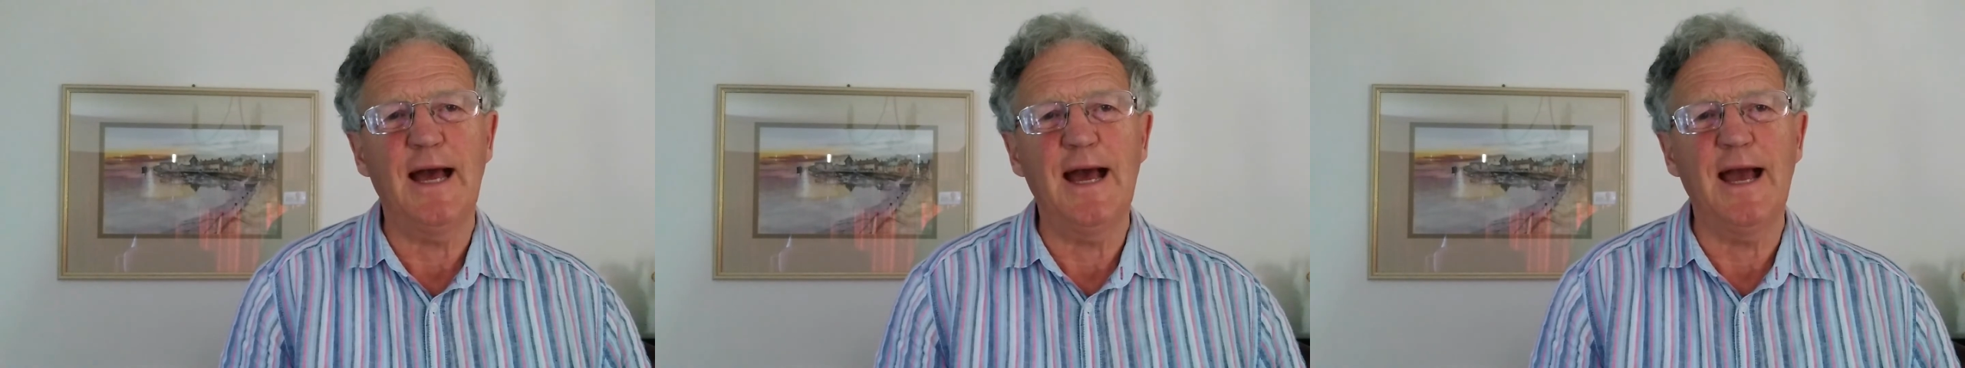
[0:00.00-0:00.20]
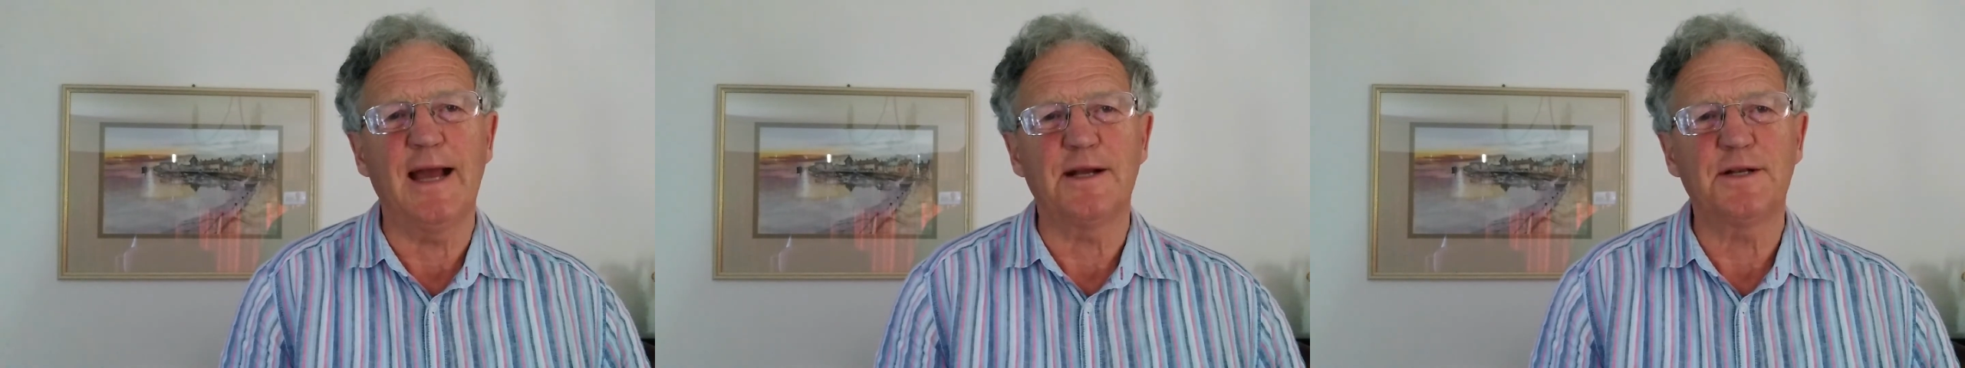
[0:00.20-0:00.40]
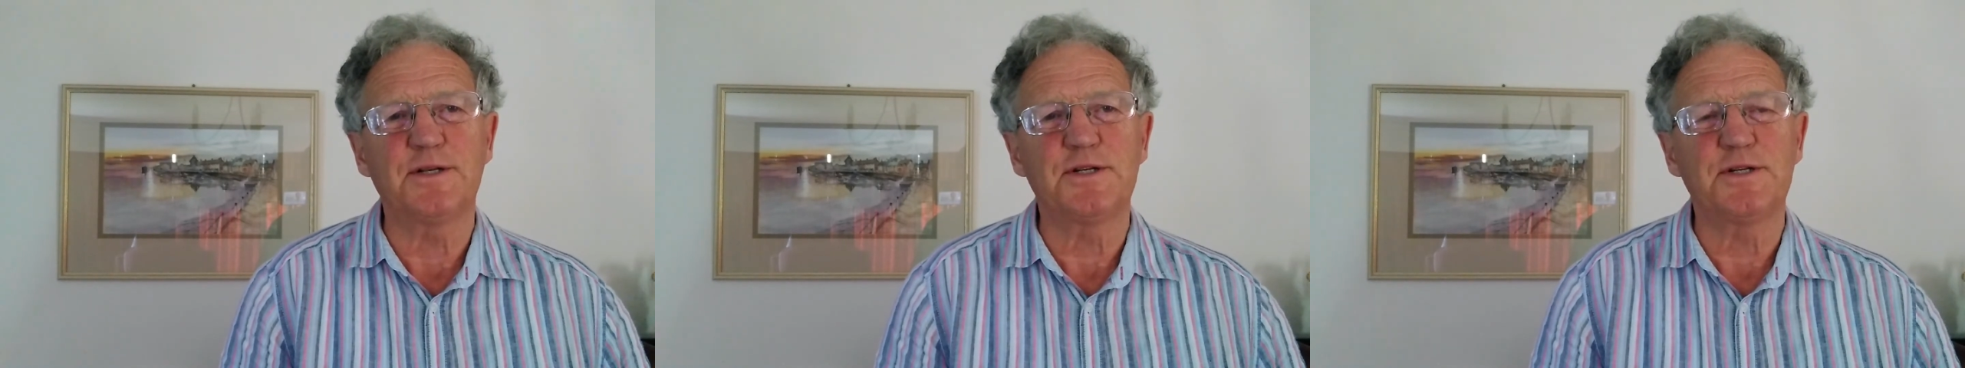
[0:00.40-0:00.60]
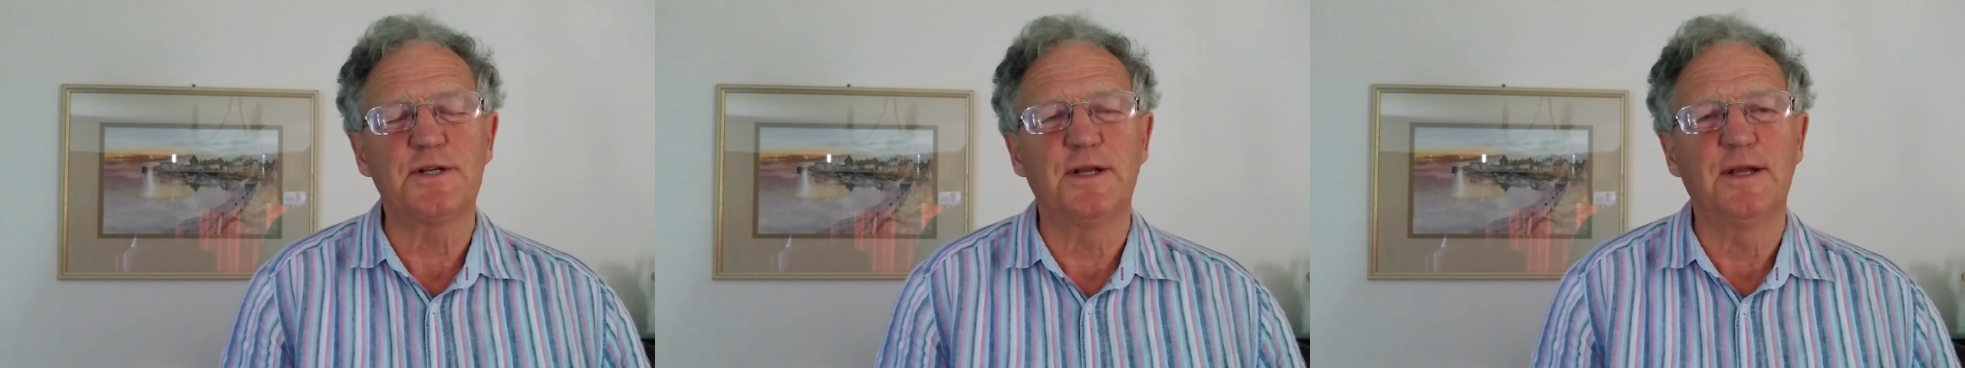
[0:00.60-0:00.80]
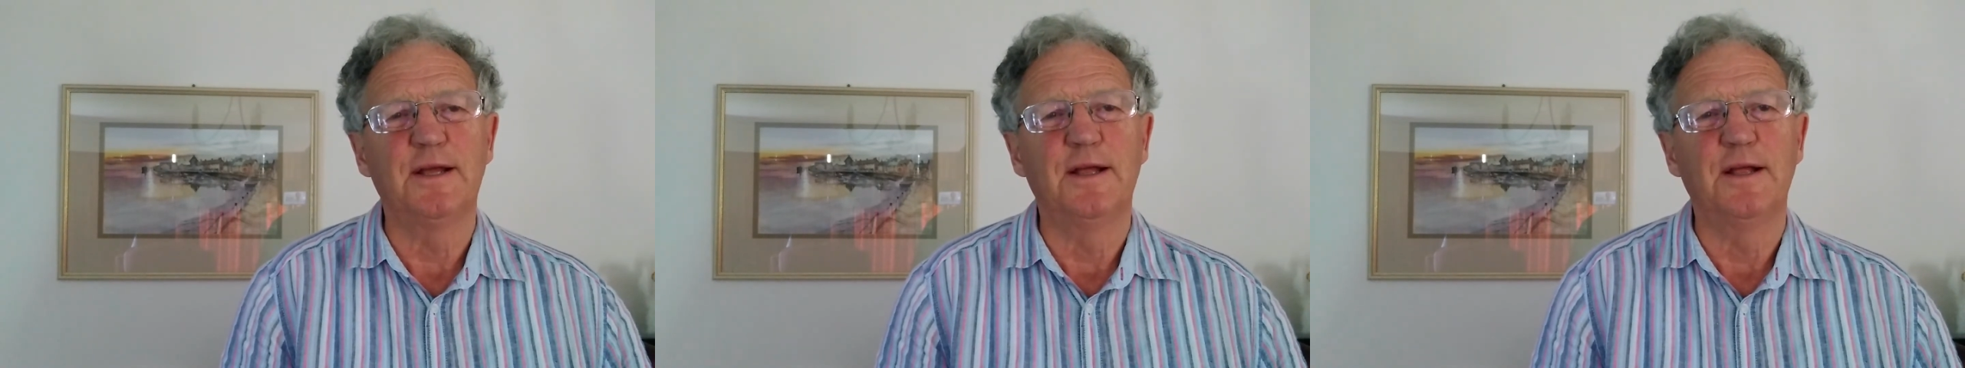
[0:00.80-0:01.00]
acts
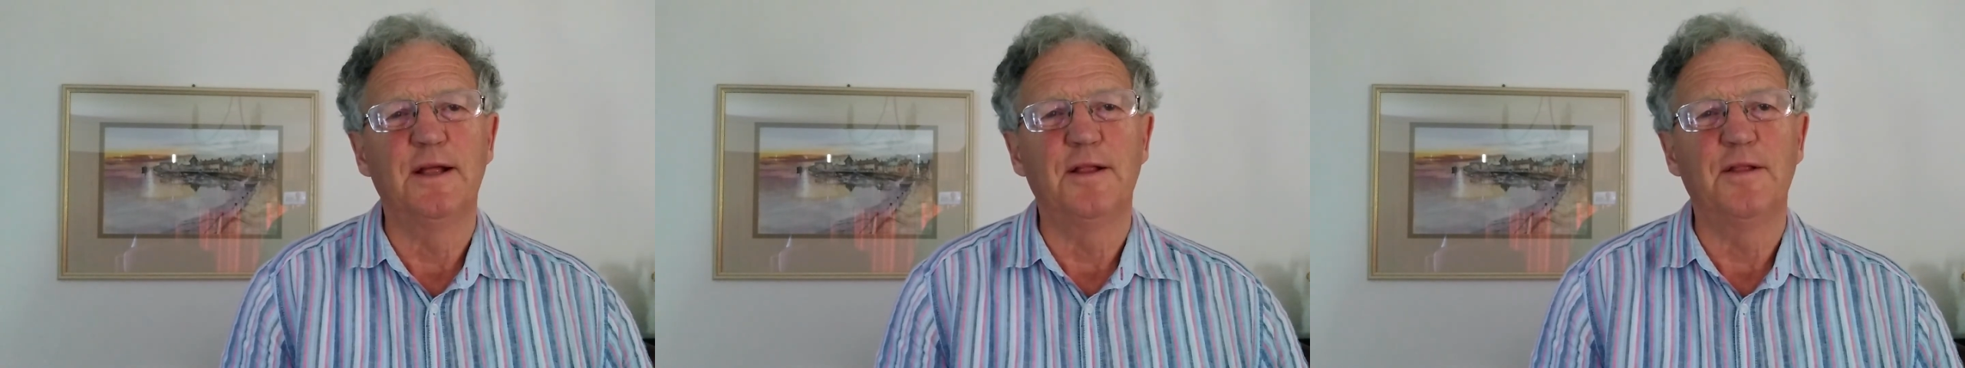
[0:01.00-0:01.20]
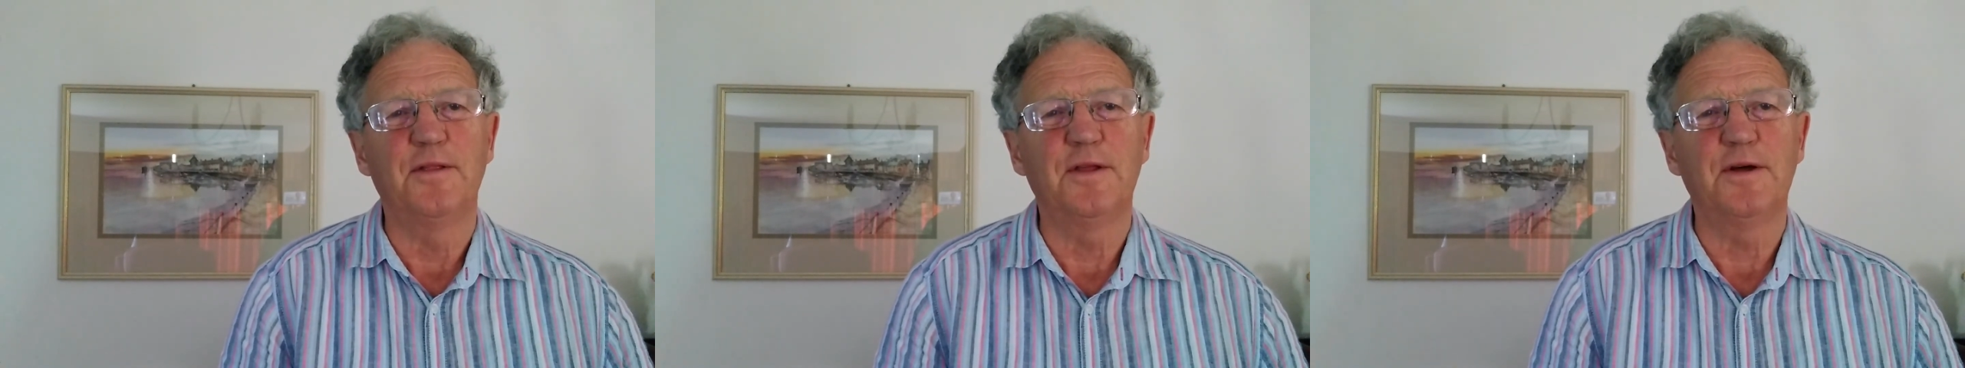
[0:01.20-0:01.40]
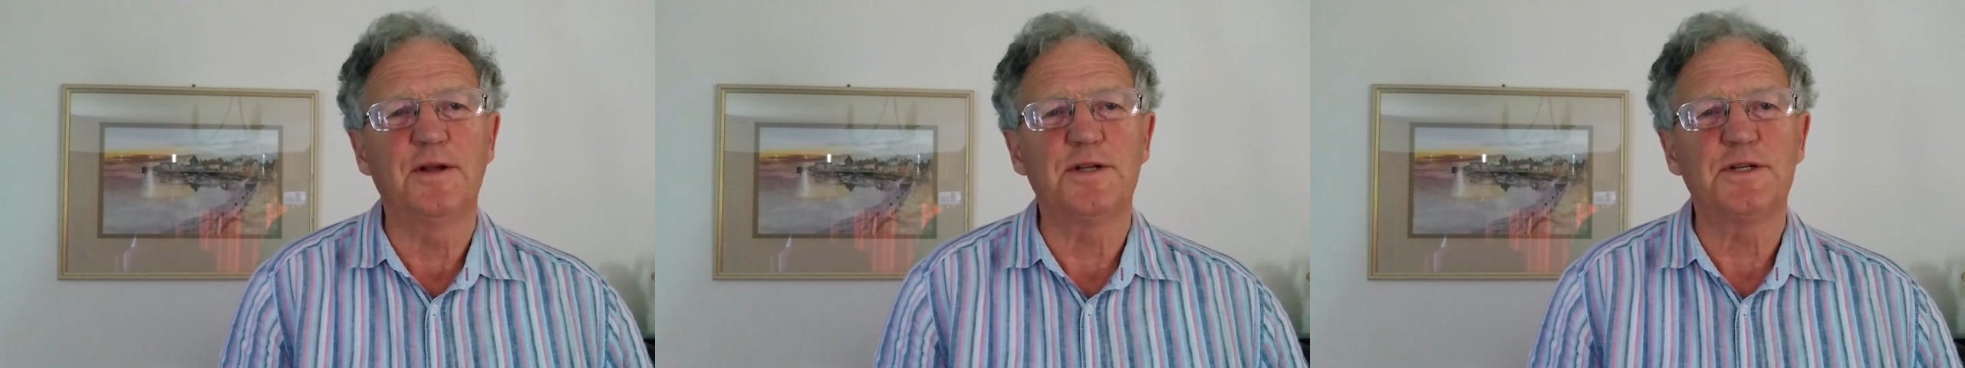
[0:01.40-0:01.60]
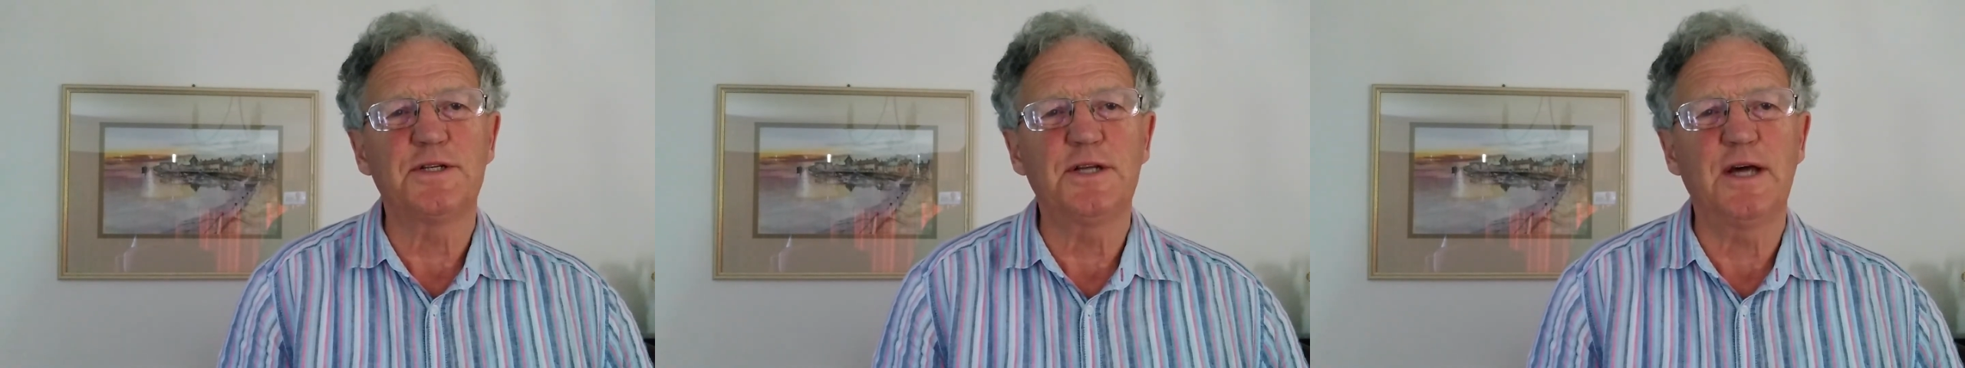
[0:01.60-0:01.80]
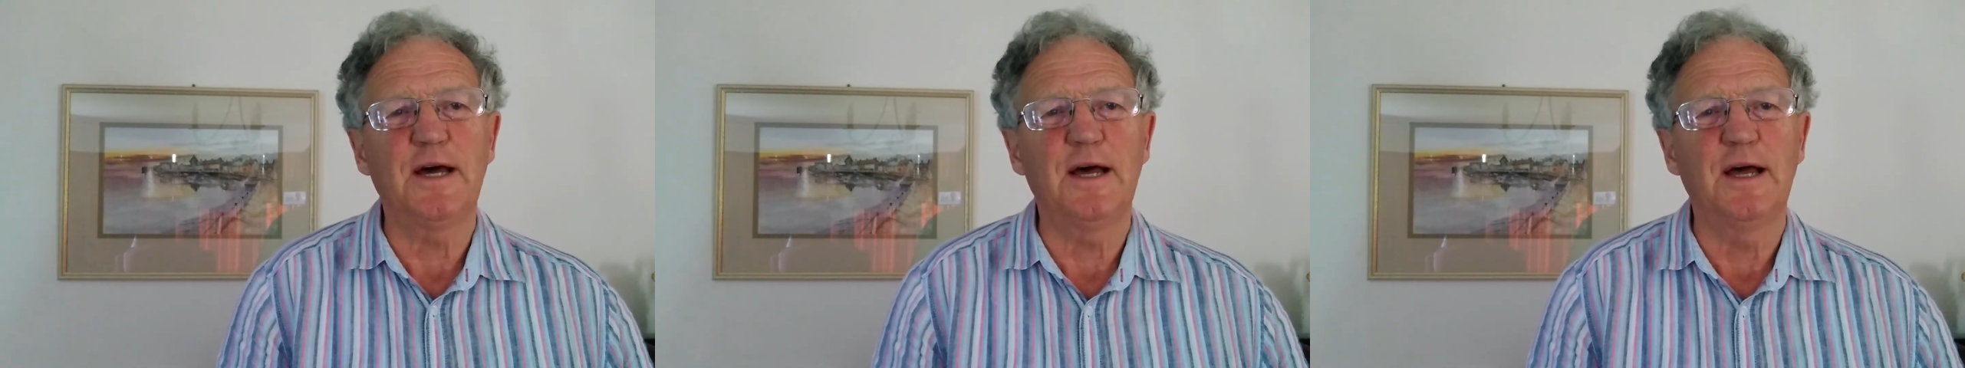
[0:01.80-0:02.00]

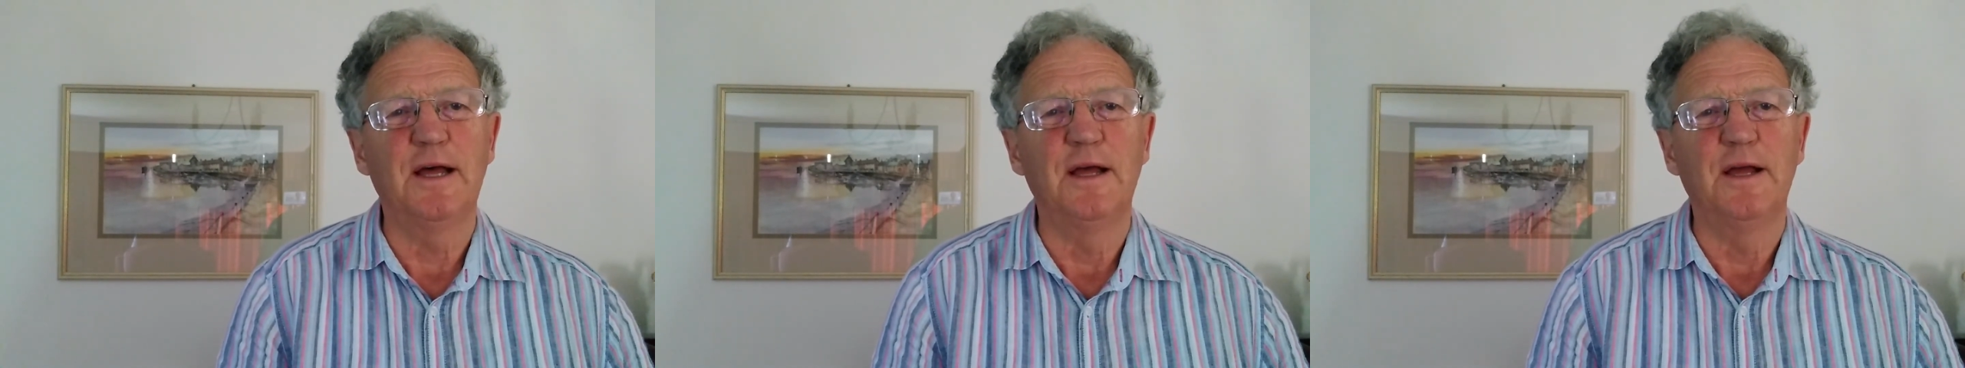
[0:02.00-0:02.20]
that